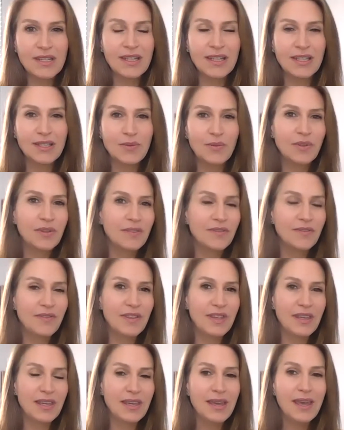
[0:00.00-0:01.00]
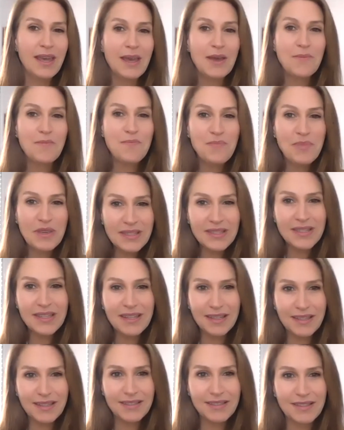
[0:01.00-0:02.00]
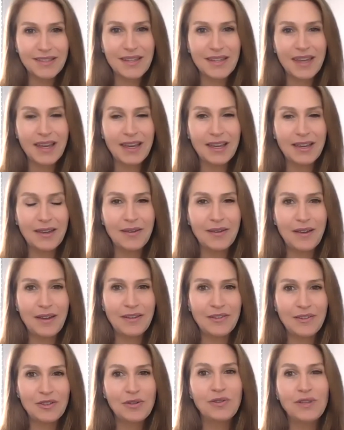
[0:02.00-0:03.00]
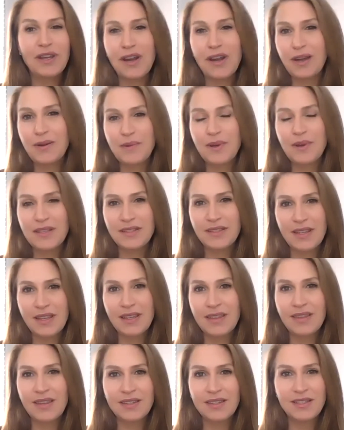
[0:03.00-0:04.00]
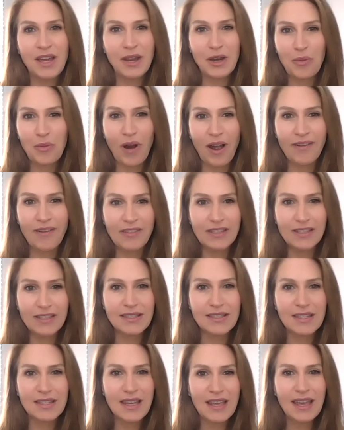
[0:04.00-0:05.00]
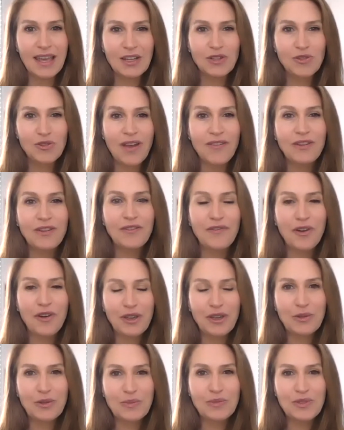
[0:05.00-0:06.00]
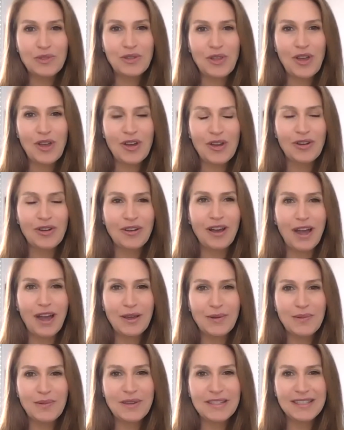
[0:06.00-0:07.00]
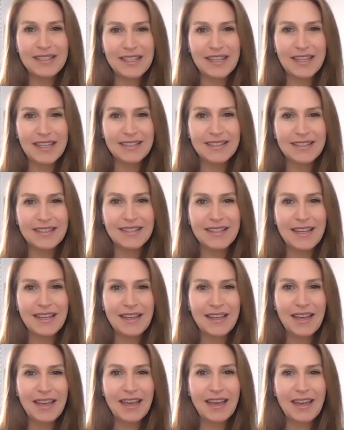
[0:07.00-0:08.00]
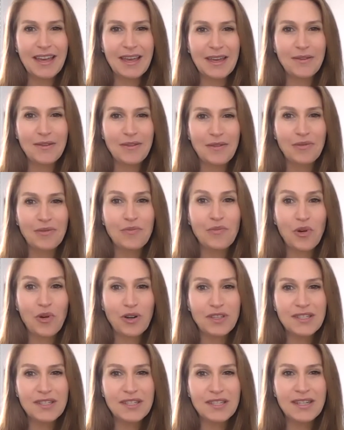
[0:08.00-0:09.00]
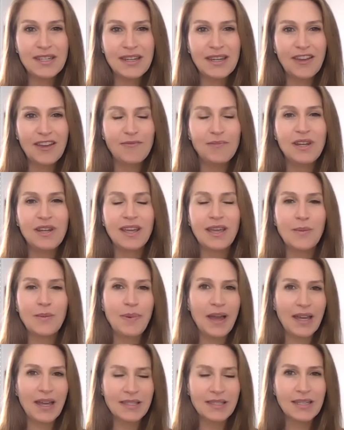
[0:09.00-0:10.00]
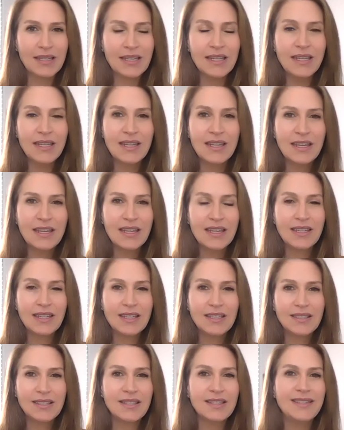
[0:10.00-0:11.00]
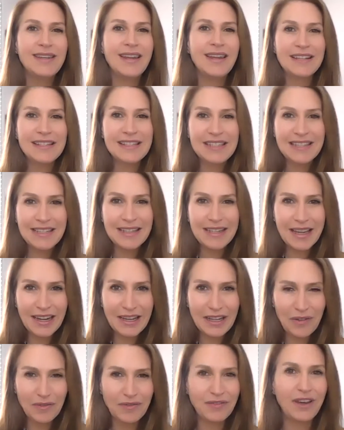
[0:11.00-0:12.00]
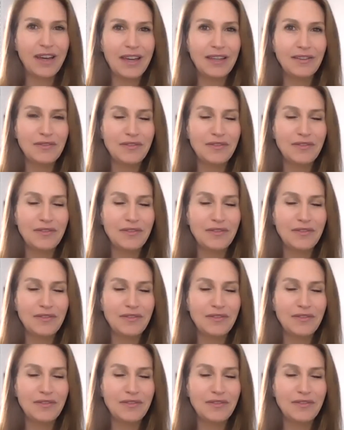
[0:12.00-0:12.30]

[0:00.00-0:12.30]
is one of the busiest 2-lane highways in the entire province. Traffic volumes along Highway 6 through Morriston have been at capacity since 1995.